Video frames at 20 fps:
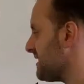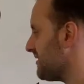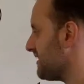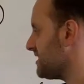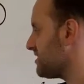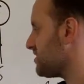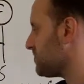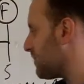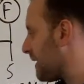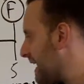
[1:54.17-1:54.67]
I've
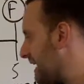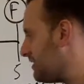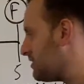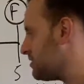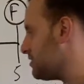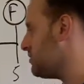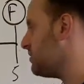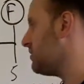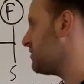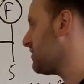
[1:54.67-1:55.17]
explained
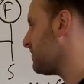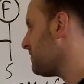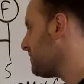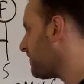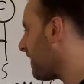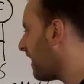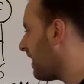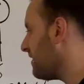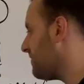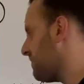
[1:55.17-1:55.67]
to you the
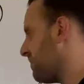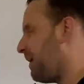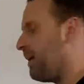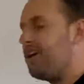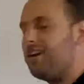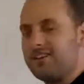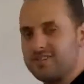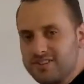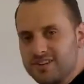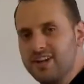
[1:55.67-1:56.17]
5
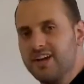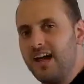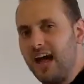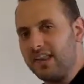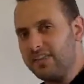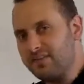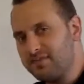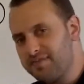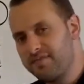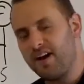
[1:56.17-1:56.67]
parts
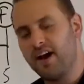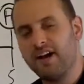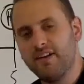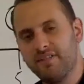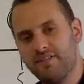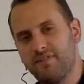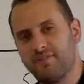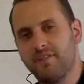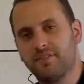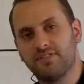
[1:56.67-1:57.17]
and the
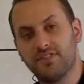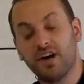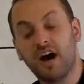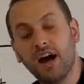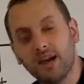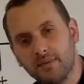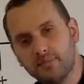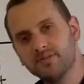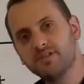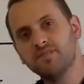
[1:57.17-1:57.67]
5
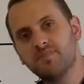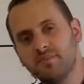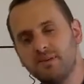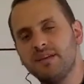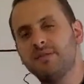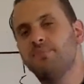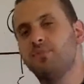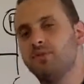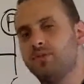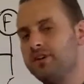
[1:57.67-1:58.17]
types of
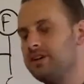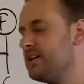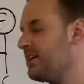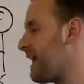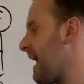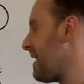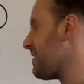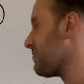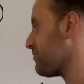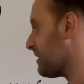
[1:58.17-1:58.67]
people that you're
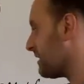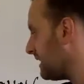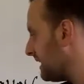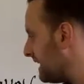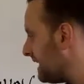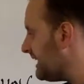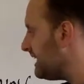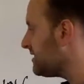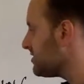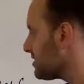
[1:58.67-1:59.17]
gathering:
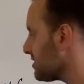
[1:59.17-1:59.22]
leads,